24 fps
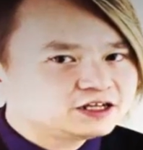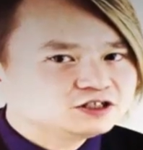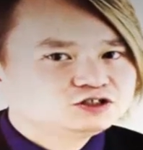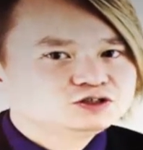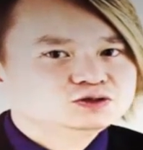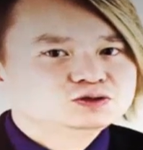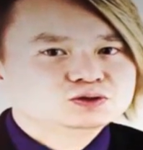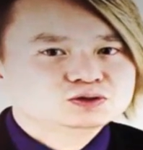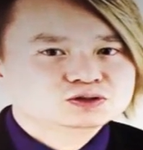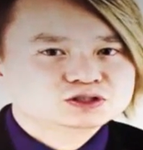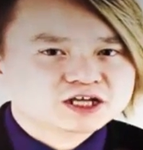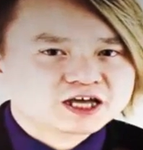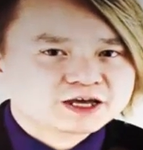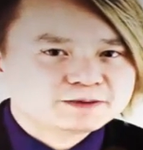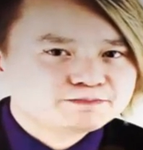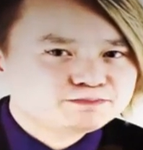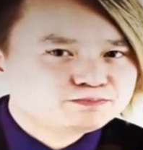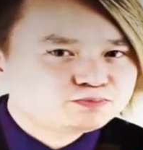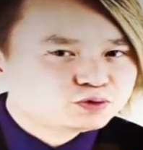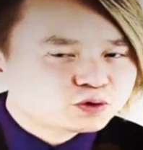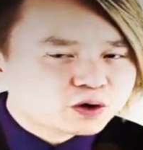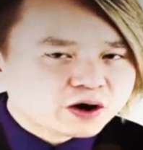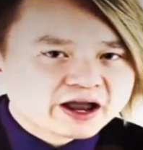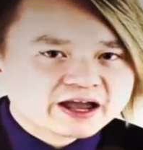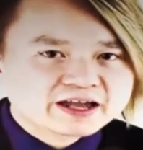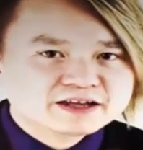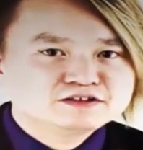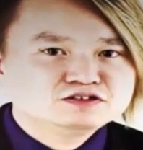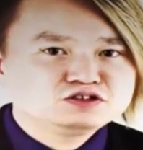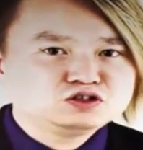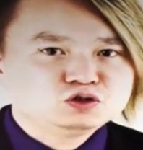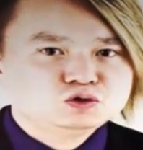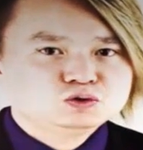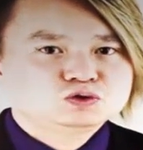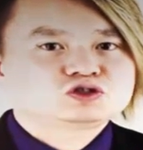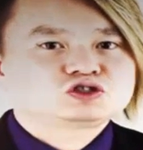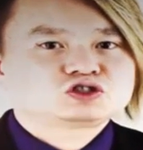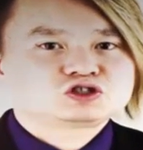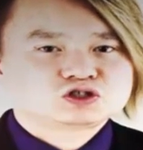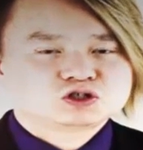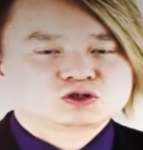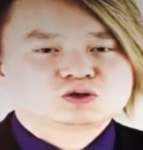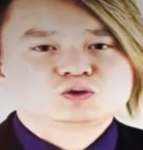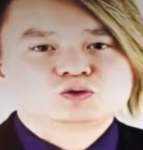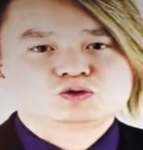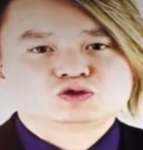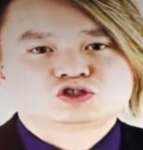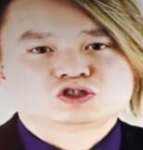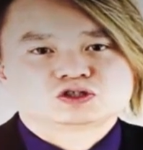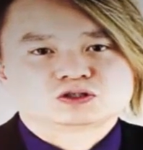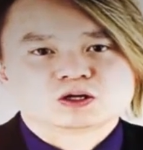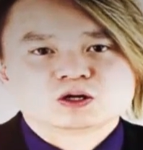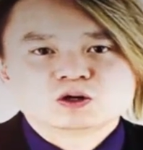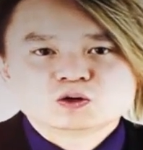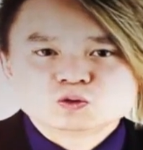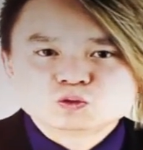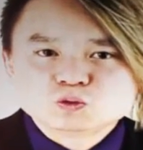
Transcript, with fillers: introduce a brand new solution,